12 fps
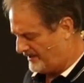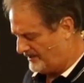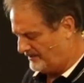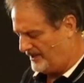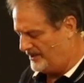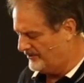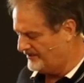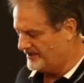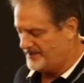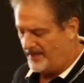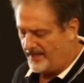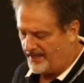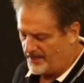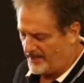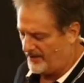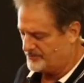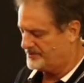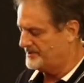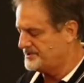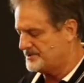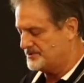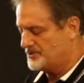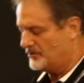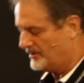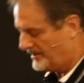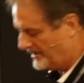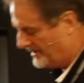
Later in the day, I was listening to